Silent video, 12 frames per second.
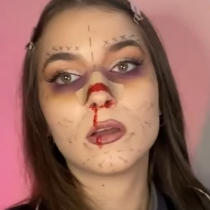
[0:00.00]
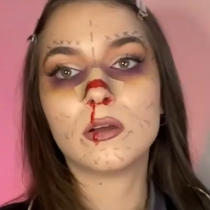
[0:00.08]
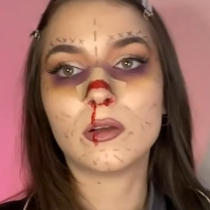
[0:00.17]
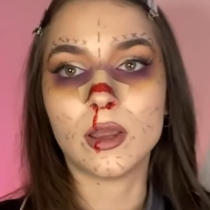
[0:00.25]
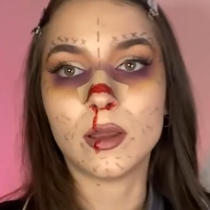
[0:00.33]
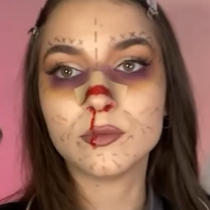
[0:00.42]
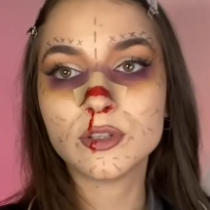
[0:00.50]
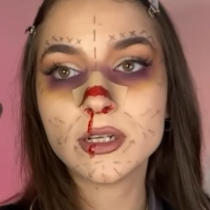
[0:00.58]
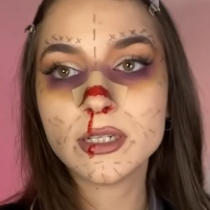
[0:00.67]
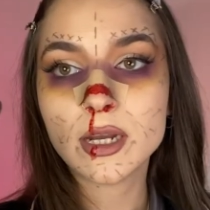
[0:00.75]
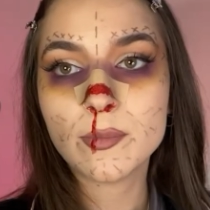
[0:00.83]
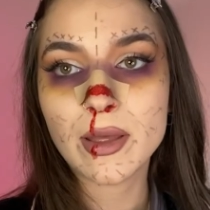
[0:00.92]
Okay, I'm just gonna
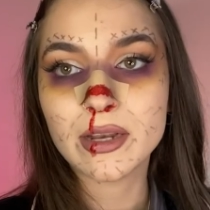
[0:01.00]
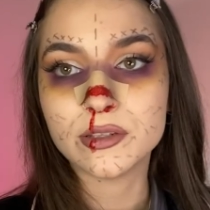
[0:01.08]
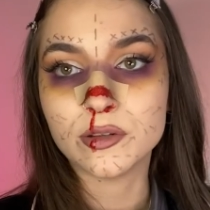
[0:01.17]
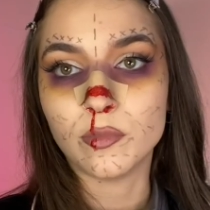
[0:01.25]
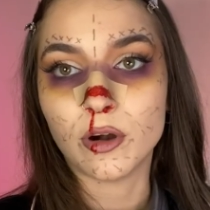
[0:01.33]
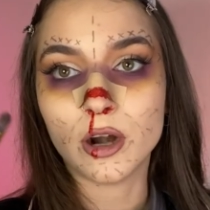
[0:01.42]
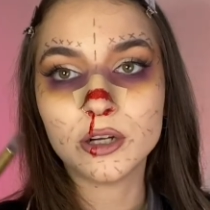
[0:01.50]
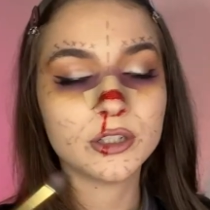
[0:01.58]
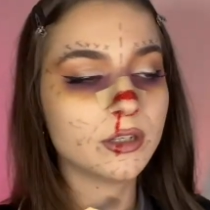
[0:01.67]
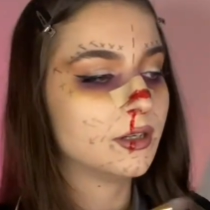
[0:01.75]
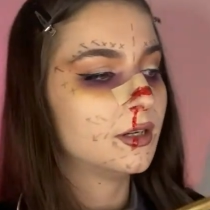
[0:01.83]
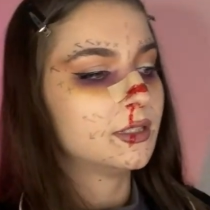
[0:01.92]
take a pencil brush
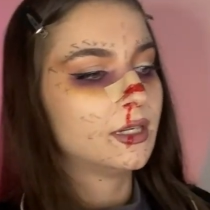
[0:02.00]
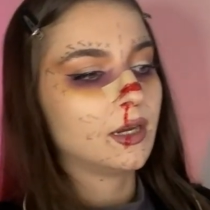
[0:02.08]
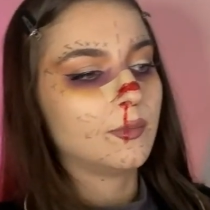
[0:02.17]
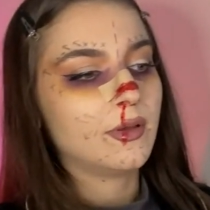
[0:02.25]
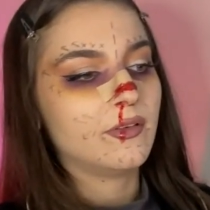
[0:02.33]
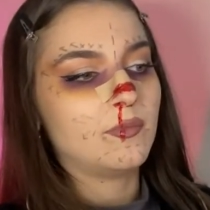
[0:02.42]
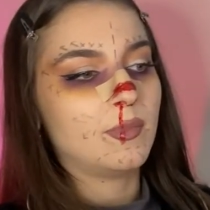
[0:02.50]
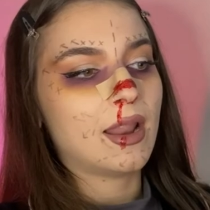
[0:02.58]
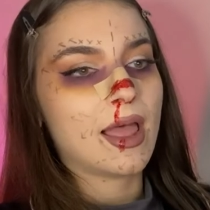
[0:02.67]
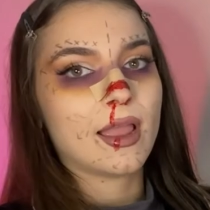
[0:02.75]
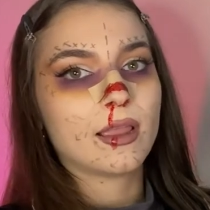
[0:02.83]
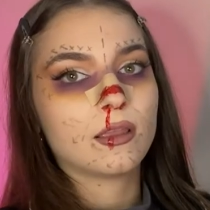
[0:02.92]
and take a bit of
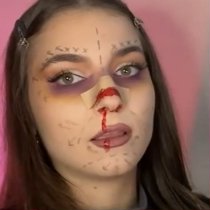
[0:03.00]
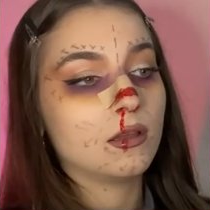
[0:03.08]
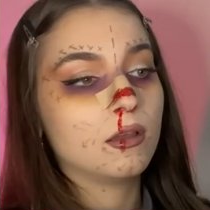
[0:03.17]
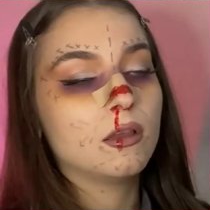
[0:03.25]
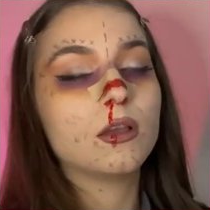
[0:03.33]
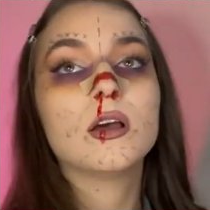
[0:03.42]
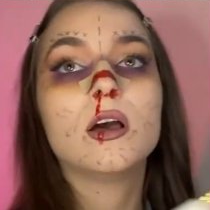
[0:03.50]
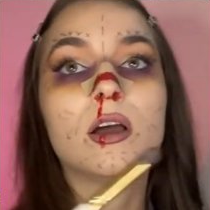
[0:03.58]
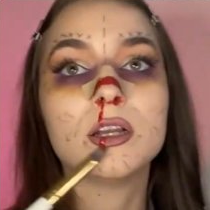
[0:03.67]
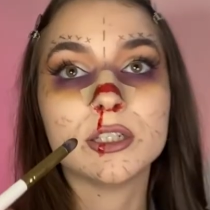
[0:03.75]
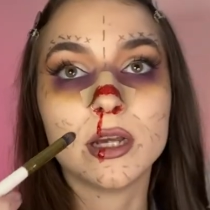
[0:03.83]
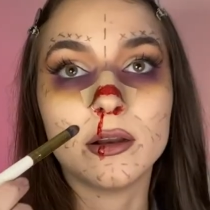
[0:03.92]
black
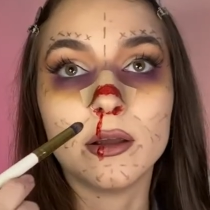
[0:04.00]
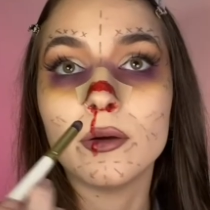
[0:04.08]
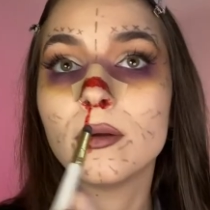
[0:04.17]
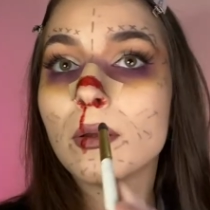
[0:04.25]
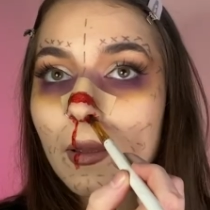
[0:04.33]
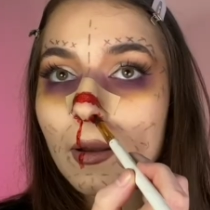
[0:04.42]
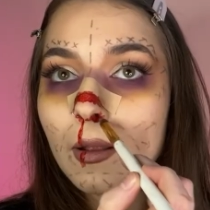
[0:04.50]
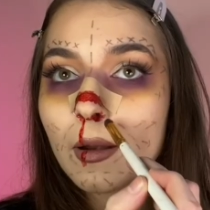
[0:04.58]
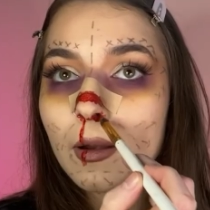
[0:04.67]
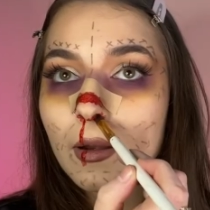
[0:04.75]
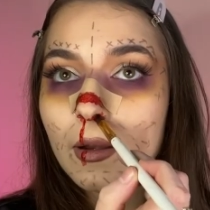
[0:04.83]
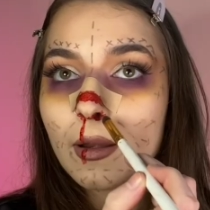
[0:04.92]
eyeshadow and I'm
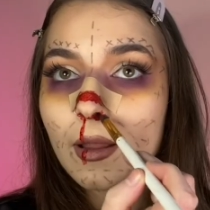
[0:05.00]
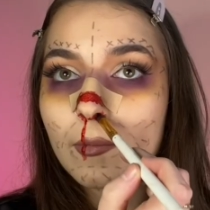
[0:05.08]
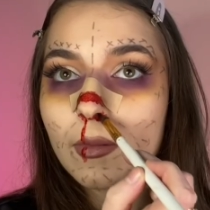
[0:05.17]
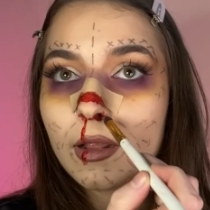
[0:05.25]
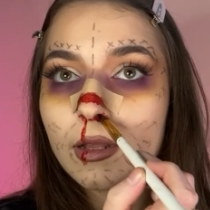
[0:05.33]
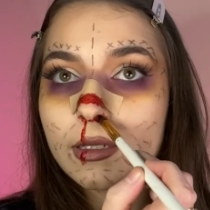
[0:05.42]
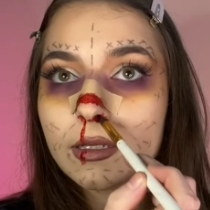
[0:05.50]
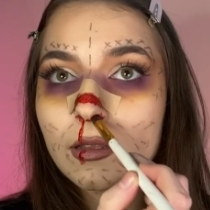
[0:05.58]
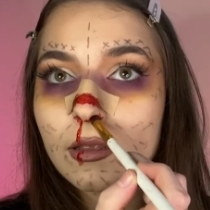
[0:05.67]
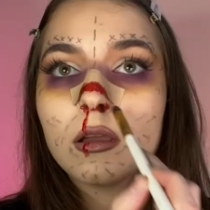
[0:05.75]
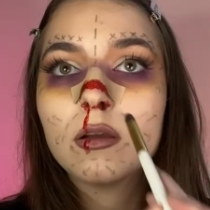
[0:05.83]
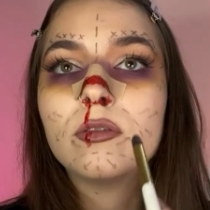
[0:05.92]
gonna dab this
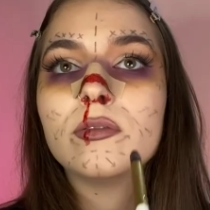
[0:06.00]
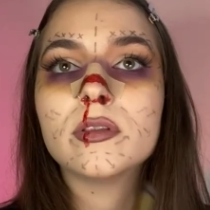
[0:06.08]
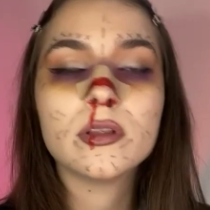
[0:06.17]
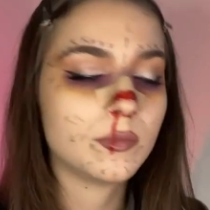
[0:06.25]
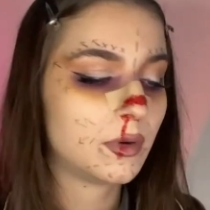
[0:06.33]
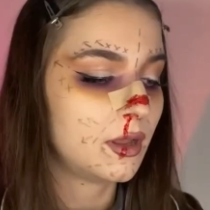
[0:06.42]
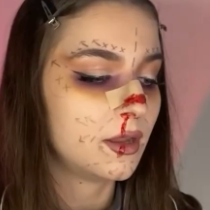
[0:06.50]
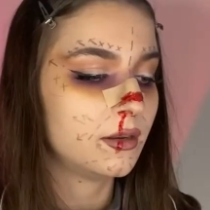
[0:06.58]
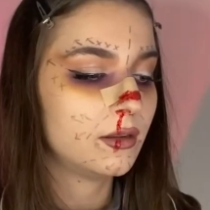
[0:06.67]
over the blood